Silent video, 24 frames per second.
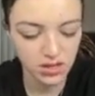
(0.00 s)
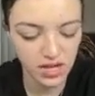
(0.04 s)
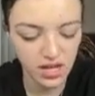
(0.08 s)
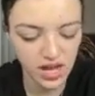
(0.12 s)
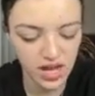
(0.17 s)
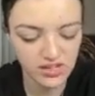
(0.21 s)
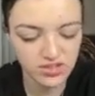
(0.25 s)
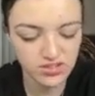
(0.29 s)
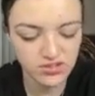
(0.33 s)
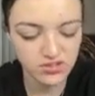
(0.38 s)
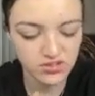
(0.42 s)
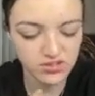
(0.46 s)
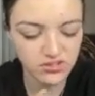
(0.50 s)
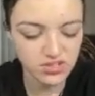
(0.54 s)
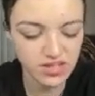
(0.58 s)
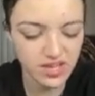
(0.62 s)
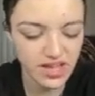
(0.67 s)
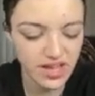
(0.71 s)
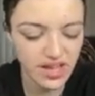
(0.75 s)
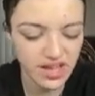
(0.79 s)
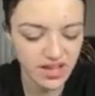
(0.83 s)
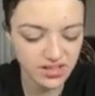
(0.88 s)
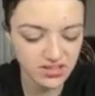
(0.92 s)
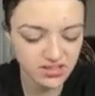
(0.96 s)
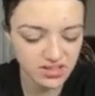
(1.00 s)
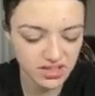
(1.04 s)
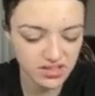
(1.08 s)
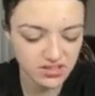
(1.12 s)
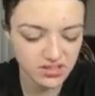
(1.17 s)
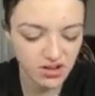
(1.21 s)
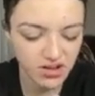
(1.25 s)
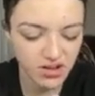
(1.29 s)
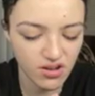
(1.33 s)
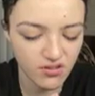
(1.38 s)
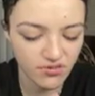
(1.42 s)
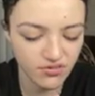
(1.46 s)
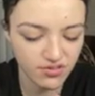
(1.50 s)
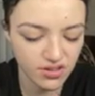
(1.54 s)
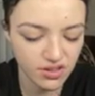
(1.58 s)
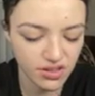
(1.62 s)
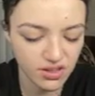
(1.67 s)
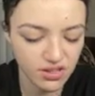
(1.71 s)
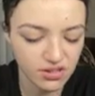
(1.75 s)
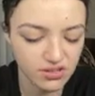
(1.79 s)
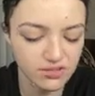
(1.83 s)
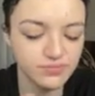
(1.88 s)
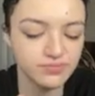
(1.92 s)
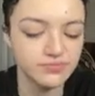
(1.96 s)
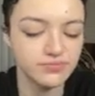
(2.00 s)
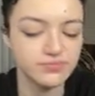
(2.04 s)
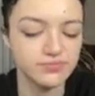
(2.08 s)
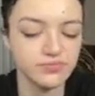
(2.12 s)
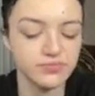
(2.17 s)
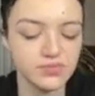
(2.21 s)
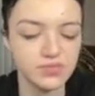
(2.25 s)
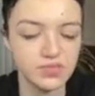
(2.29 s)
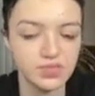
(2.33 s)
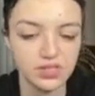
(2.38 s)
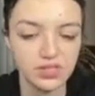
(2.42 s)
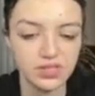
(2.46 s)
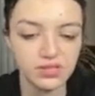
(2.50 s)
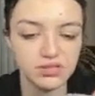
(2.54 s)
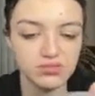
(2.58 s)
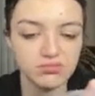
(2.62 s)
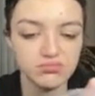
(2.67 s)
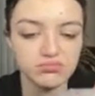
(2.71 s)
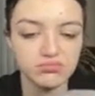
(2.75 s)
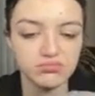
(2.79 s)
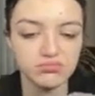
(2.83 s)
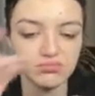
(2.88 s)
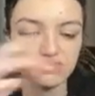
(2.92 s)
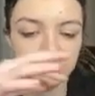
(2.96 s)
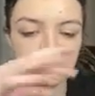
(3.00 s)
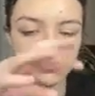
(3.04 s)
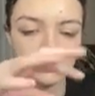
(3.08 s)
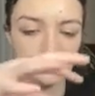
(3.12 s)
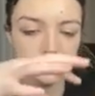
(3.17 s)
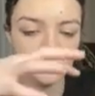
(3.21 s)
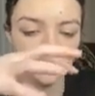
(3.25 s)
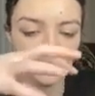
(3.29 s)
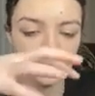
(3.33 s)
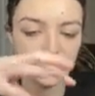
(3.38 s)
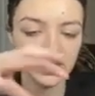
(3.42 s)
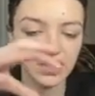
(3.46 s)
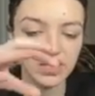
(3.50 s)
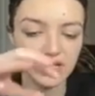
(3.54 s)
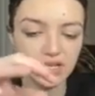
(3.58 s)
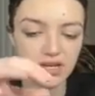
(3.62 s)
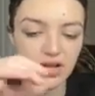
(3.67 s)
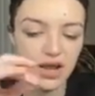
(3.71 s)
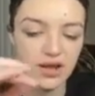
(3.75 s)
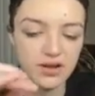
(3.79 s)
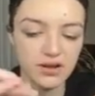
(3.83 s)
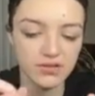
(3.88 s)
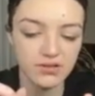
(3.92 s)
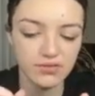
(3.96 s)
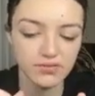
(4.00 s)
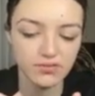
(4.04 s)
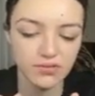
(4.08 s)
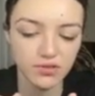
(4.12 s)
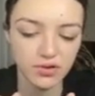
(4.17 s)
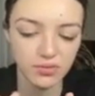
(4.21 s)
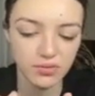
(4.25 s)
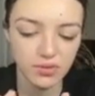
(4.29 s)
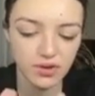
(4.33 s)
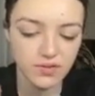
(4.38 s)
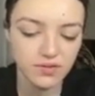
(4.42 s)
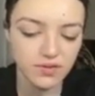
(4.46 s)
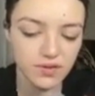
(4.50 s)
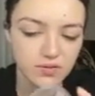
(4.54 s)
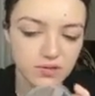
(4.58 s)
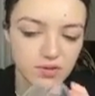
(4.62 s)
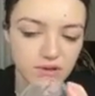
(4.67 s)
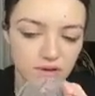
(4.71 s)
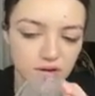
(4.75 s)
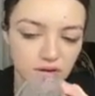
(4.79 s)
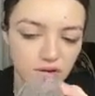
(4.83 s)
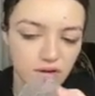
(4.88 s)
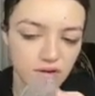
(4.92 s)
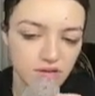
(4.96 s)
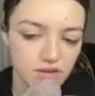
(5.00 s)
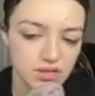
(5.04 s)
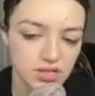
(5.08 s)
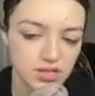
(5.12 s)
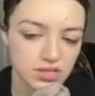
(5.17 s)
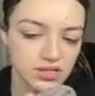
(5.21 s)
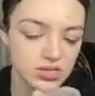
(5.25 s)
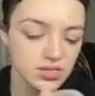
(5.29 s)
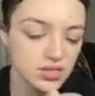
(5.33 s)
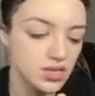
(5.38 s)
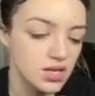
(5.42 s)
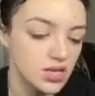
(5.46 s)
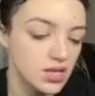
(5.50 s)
I just use the excess off the lid, kind of, or whatever you want to call this.